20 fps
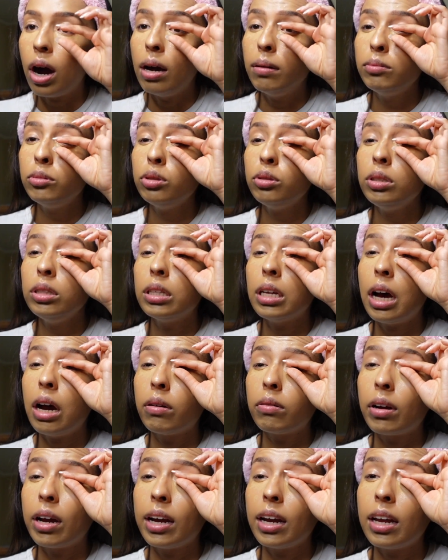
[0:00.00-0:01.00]
I'm doing that,
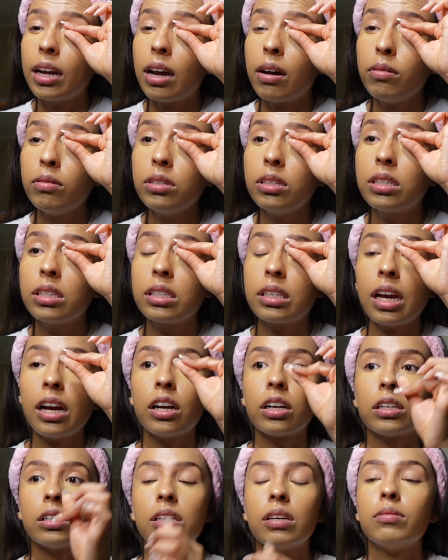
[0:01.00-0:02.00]
right? And I was
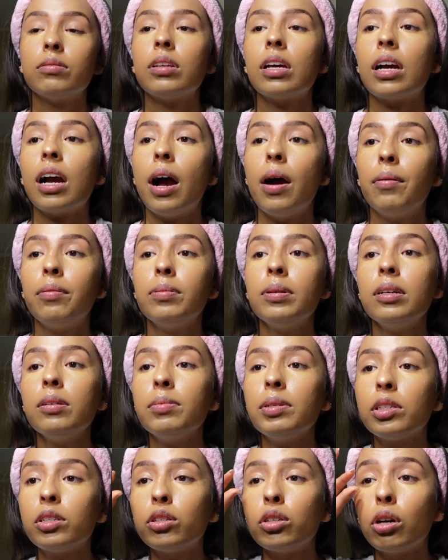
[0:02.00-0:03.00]
scared because I was like, I'm gonna
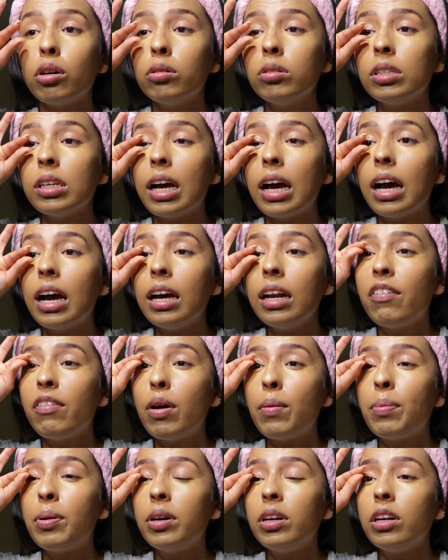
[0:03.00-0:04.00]
be so sad if I
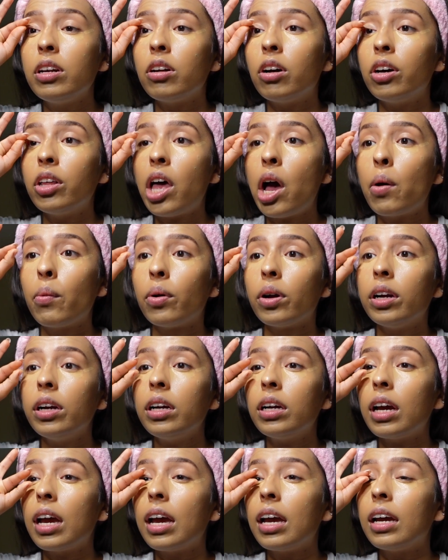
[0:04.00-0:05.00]
put in all that
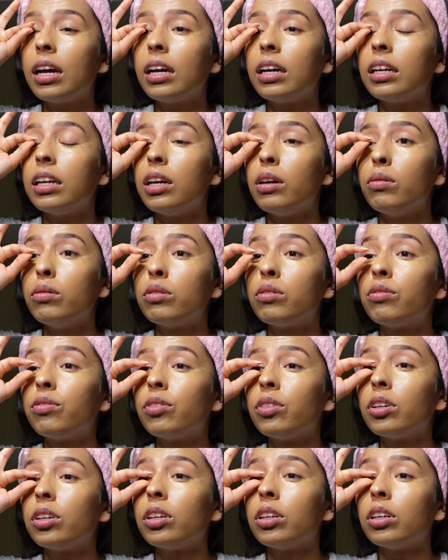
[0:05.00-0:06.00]
work and it was
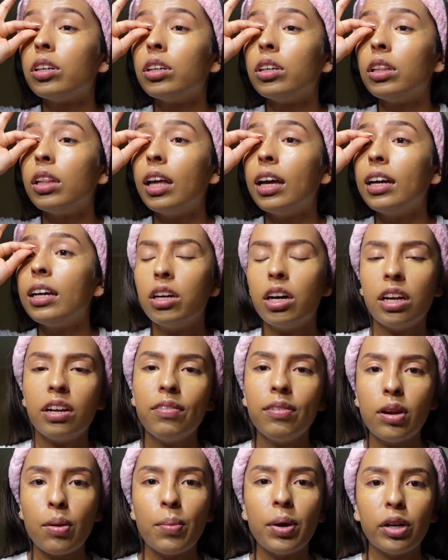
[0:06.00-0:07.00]
for like not
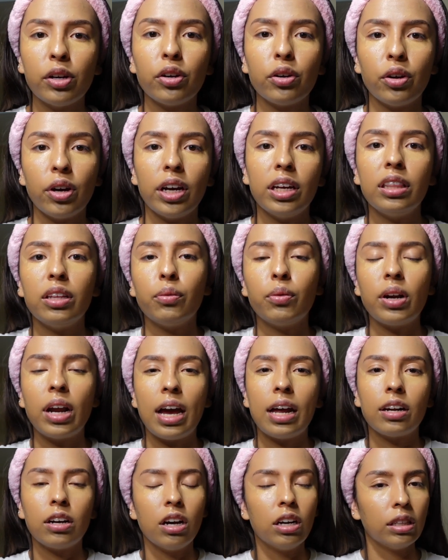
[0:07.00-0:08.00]
even a better grade than what I
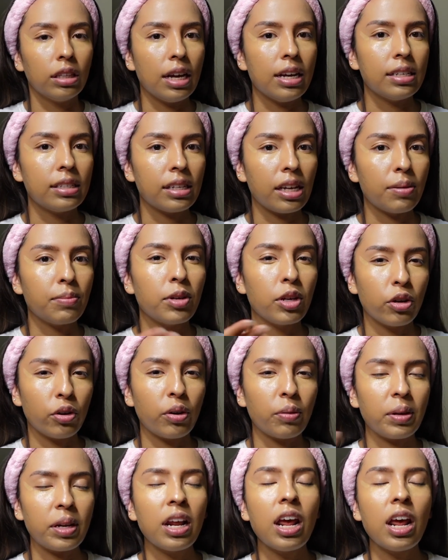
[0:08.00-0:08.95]
had gotten last time. You know what I mean?